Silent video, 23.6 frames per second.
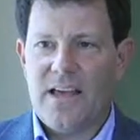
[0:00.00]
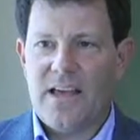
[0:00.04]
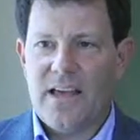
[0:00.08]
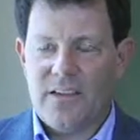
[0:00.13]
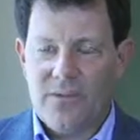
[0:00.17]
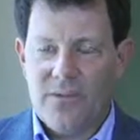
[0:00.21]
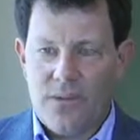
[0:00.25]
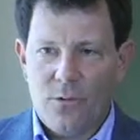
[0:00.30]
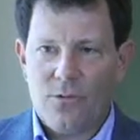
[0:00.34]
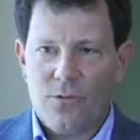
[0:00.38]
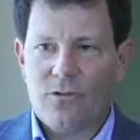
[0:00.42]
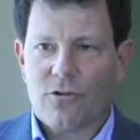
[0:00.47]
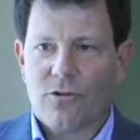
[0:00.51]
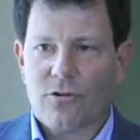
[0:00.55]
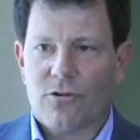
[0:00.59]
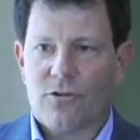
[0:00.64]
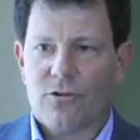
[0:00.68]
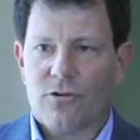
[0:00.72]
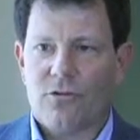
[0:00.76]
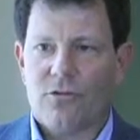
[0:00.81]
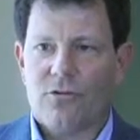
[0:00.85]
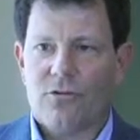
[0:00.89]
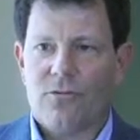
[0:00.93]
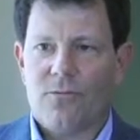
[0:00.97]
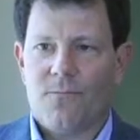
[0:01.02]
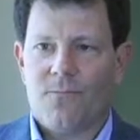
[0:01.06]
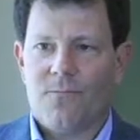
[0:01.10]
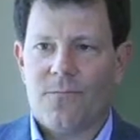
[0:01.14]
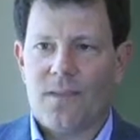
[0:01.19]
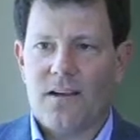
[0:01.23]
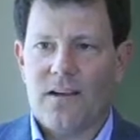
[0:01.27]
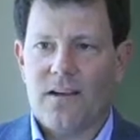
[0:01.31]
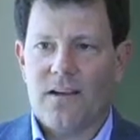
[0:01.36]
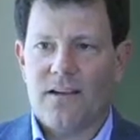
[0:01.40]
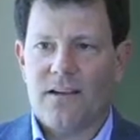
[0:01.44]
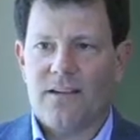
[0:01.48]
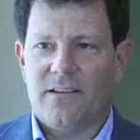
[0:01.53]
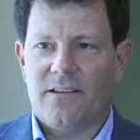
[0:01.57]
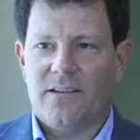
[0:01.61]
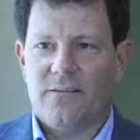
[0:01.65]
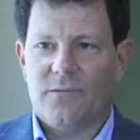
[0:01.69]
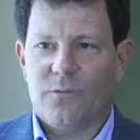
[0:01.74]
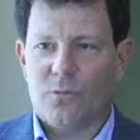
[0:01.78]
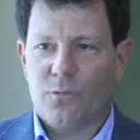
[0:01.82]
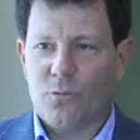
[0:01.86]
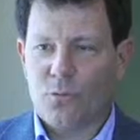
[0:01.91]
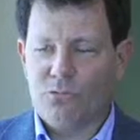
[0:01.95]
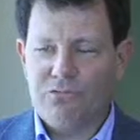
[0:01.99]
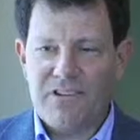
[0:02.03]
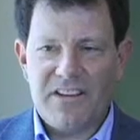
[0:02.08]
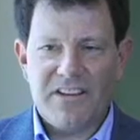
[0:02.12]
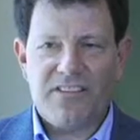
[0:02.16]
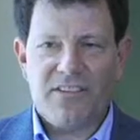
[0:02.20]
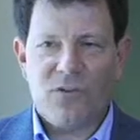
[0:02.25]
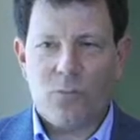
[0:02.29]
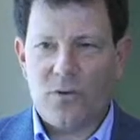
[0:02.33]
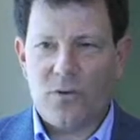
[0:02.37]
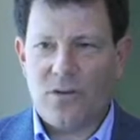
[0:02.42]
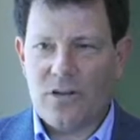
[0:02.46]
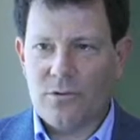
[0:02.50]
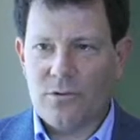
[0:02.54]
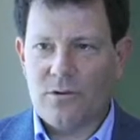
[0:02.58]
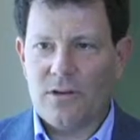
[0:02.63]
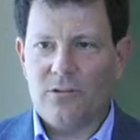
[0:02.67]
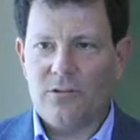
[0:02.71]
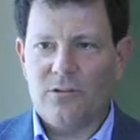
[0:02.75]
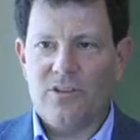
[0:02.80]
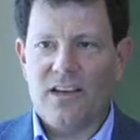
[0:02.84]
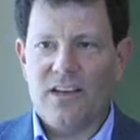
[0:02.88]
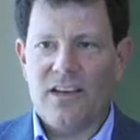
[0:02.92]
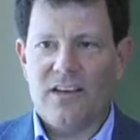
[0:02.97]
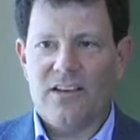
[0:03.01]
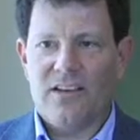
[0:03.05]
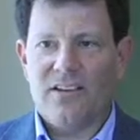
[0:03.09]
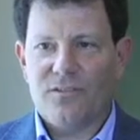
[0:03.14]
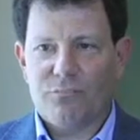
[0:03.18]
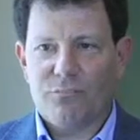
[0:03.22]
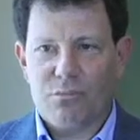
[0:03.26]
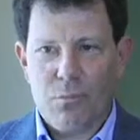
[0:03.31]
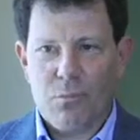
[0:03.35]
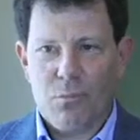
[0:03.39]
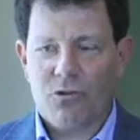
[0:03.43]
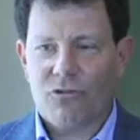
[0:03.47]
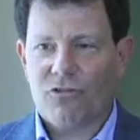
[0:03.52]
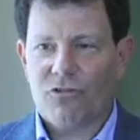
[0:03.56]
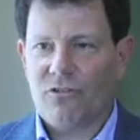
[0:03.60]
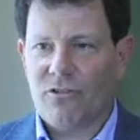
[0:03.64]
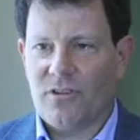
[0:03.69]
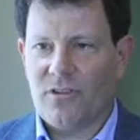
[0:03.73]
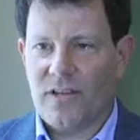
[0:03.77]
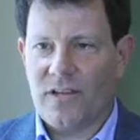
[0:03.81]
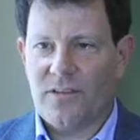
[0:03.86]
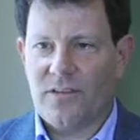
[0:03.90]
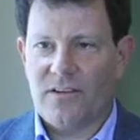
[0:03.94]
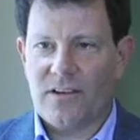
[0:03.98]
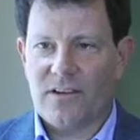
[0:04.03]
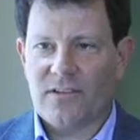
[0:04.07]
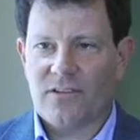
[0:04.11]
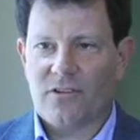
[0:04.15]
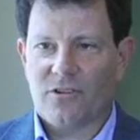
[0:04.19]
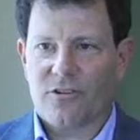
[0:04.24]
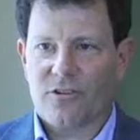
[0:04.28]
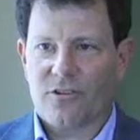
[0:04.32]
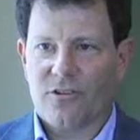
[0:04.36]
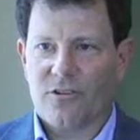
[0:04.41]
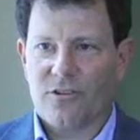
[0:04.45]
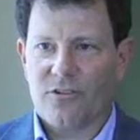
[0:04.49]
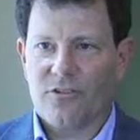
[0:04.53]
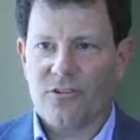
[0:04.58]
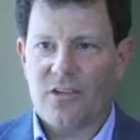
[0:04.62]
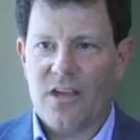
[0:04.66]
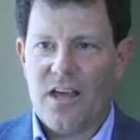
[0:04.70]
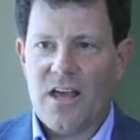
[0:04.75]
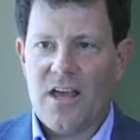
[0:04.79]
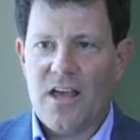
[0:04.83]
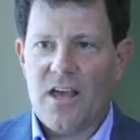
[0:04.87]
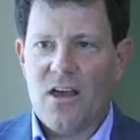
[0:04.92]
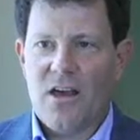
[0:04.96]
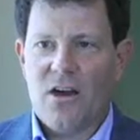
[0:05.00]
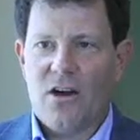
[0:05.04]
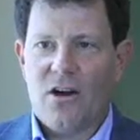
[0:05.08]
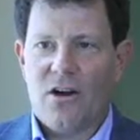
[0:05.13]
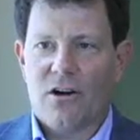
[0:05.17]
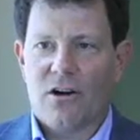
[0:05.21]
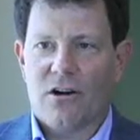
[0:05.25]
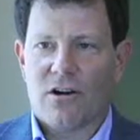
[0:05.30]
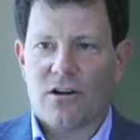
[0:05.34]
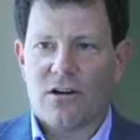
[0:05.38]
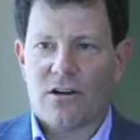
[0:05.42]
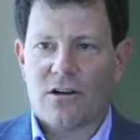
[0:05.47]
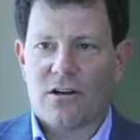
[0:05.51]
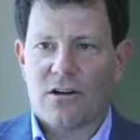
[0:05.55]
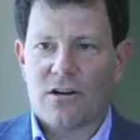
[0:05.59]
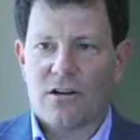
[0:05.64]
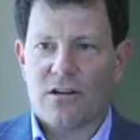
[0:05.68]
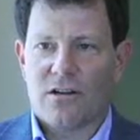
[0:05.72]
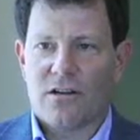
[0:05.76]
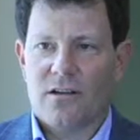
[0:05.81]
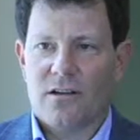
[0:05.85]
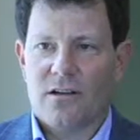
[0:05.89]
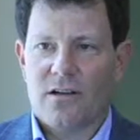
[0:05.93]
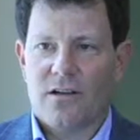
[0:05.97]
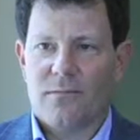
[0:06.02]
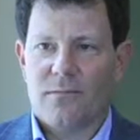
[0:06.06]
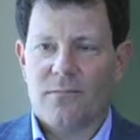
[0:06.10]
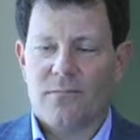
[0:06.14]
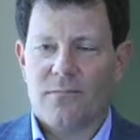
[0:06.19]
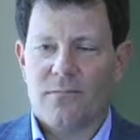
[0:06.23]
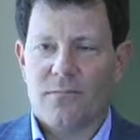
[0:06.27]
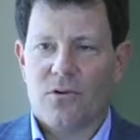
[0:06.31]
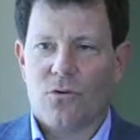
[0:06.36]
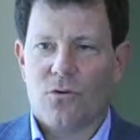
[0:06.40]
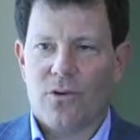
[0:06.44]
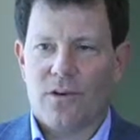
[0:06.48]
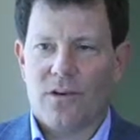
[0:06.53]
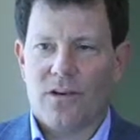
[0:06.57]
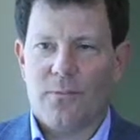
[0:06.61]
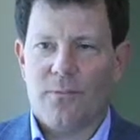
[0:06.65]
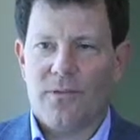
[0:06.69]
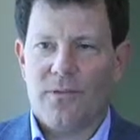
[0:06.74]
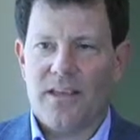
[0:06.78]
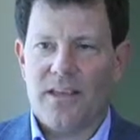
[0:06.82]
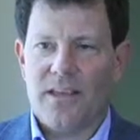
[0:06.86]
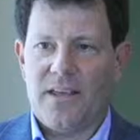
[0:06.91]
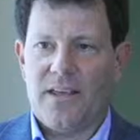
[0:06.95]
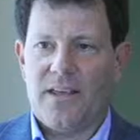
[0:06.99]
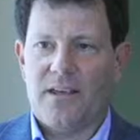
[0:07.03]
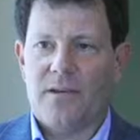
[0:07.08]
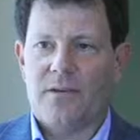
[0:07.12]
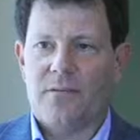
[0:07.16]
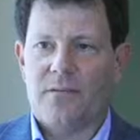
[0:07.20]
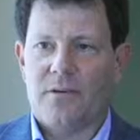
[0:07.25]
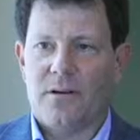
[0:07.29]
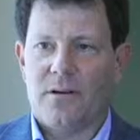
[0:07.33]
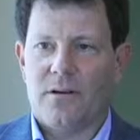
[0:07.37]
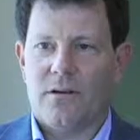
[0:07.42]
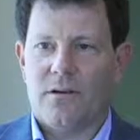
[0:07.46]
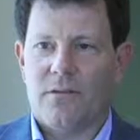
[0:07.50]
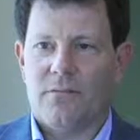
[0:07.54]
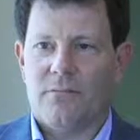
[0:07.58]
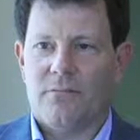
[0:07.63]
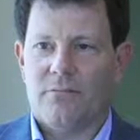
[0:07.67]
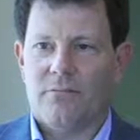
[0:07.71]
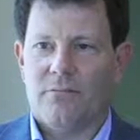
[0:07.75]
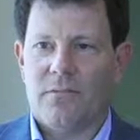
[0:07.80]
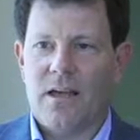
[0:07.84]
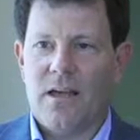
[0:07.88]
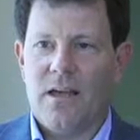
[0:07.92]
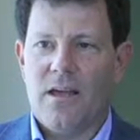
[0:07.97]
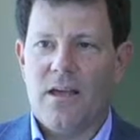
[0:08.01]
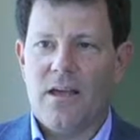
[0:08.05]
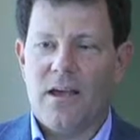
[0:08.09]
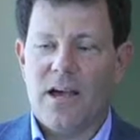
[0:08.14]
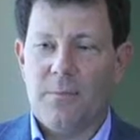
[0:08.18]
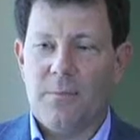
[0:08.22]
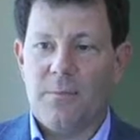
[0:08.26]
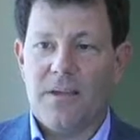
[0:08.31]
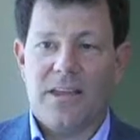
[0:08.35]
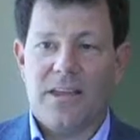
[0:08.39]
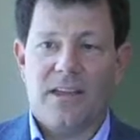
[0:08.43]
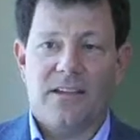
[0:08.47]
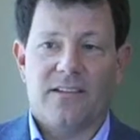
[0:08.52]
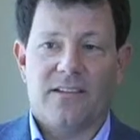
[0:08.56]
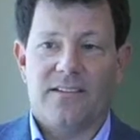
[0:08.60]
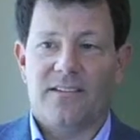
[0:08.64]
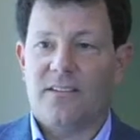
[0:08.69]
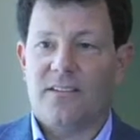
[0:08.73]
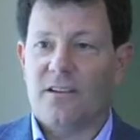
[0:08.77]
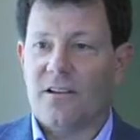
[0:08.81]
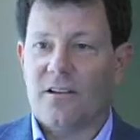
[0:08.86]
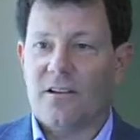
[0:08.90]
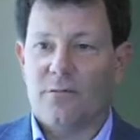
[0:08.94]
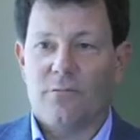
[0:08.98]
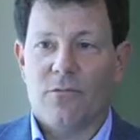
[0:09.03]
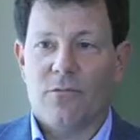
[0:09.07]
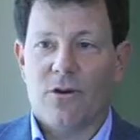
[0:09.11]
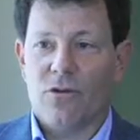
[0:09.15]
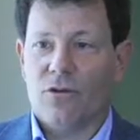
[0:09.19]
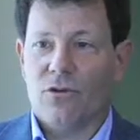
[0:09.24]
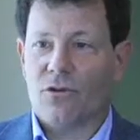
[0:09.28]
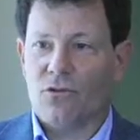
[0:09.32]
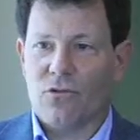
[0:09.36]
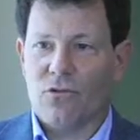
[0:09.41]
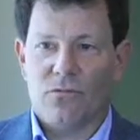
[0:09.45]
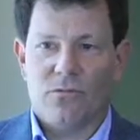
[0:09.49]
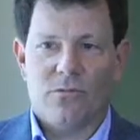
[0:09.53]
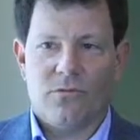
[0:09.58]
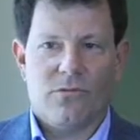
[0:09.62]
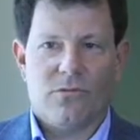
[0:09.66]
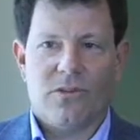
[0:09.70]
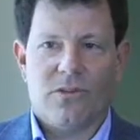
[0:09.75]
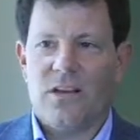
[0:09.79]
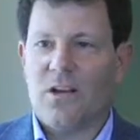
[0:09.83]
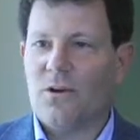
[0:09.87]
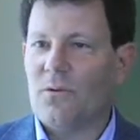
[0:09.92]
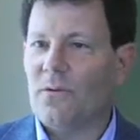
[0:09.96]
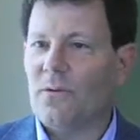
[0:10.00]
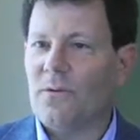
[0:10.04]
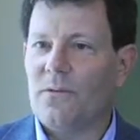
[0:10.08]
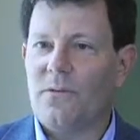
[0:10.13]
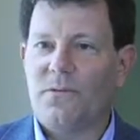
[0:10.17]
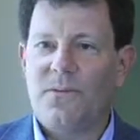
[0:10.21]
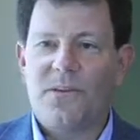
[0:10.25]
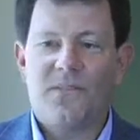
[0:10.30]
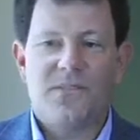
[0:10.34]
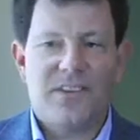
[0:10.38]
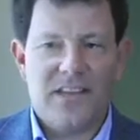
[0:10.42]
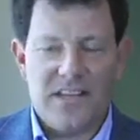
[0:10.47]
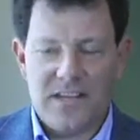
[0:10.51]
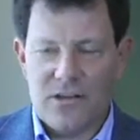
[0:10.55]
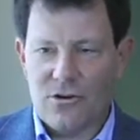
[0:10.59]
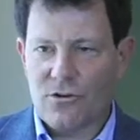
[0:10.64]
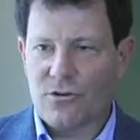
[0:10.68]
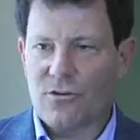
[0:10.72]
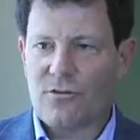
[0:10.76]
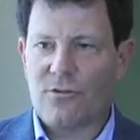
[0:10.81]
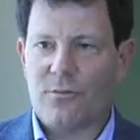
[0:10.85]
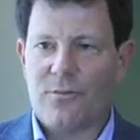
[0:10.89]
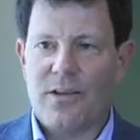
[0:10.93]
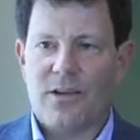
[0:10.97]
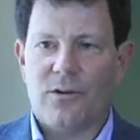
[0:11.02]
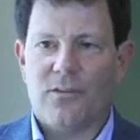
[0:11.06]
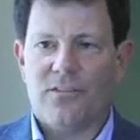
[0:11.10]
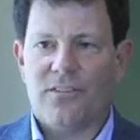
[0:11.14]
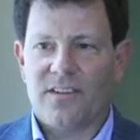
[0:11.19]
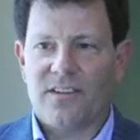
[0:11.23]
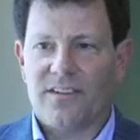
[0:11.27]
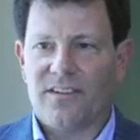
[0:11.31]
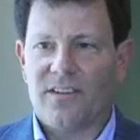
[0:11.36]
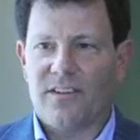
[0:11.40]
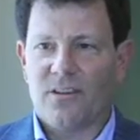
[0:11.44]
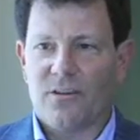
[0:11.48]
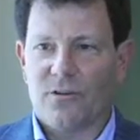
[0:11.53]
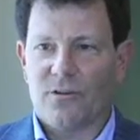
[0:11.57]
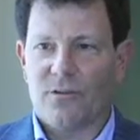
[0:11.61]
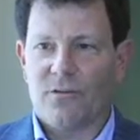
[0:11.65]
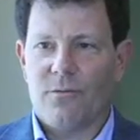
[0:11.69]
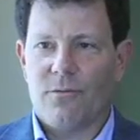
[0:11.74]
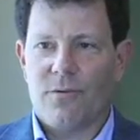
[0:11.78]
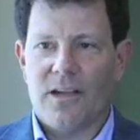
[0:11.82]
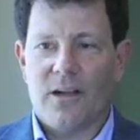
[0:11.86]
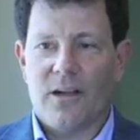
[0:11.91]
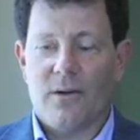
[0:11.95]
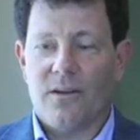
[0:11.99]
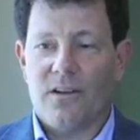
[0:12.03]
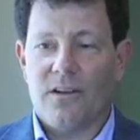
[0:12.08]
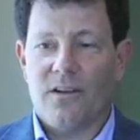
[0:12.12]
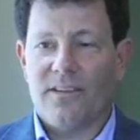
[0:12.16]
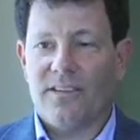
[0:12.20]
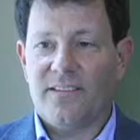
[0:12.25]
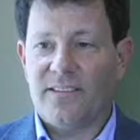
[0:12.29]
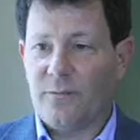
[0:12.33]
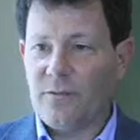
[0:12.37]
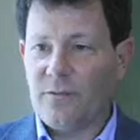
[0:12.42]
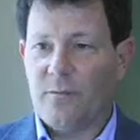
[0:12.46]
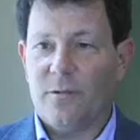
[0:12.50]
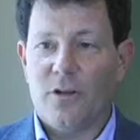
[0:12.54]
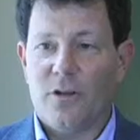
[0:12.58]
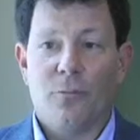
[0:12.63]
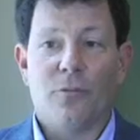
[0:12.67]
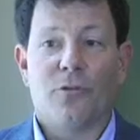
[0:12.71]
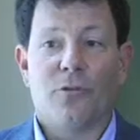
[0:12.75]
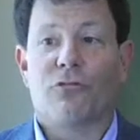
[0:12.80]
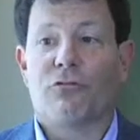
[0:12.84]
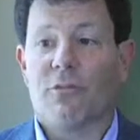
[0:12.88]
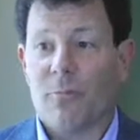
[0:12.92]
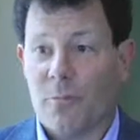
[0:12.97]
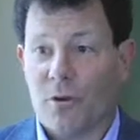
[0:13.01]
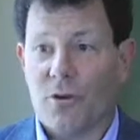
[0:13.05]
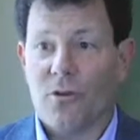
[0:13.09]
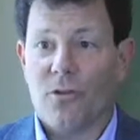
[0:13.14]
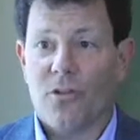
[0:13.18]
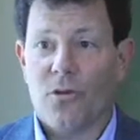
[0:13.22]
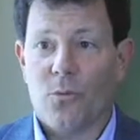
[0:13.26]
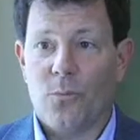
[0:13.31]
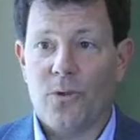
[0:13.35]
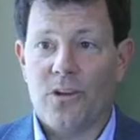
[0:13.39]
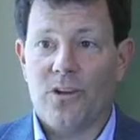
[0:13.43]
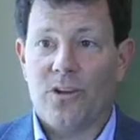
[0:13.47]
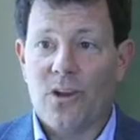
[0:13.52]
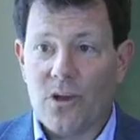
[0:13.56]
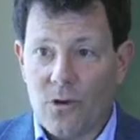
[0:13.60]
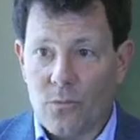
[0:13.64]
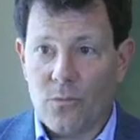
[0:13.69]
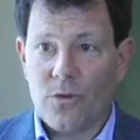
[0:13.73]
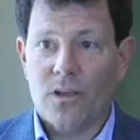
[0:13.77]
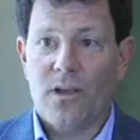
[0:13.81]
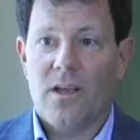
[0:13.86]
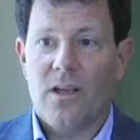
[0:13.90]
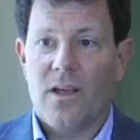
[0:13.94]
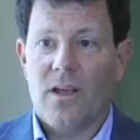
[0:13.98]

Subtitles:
And those girls, and for reasons we don't understand, it disproportionately affects girls, are going to be up against a hurdle 50 years from now, 60 years from now. And it seems to me almost criminal that we don't